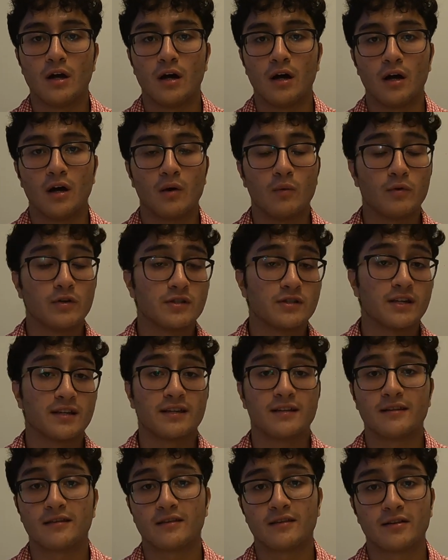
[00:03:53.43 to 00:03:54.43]
once I
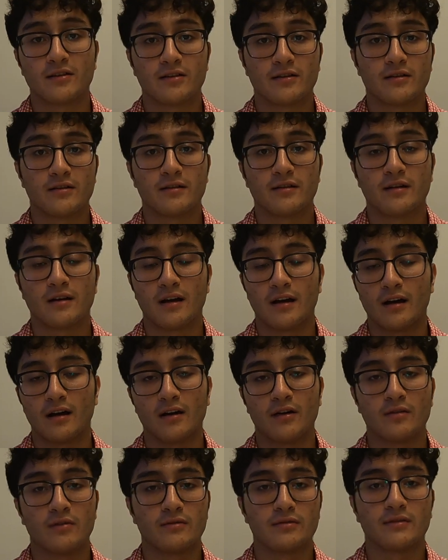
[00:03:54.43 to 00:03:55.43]
get there,
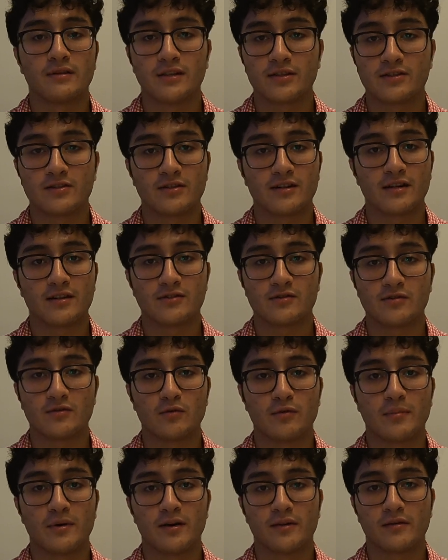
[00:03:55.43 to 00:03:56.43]
I'll let you guys
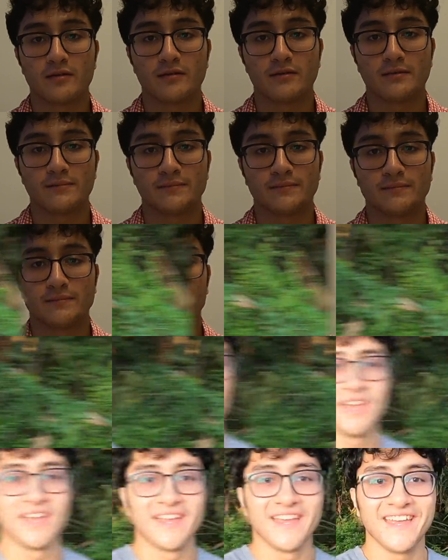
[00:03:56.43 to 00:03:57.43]
know about it.
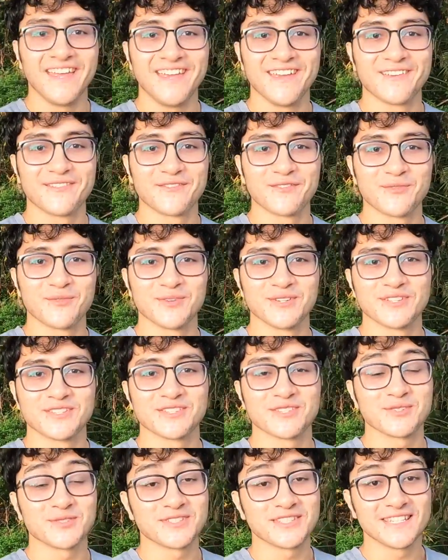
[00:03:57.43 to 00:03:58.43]
Hey everyone,
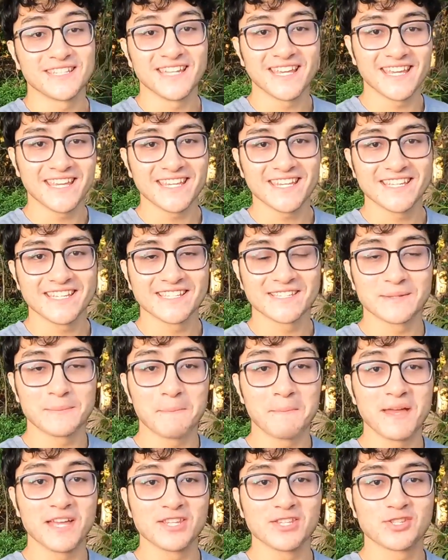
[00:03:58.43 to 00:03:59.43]
so today is
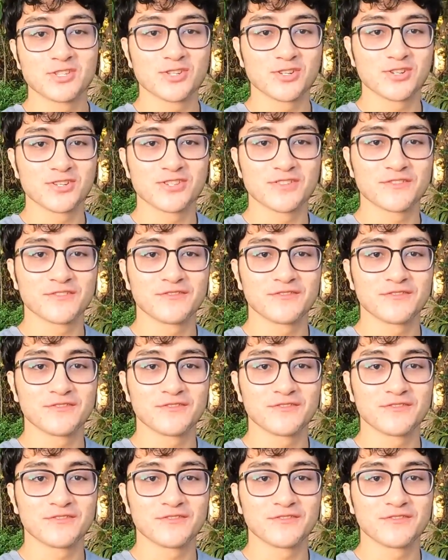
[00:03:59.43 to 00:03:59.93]
med-surg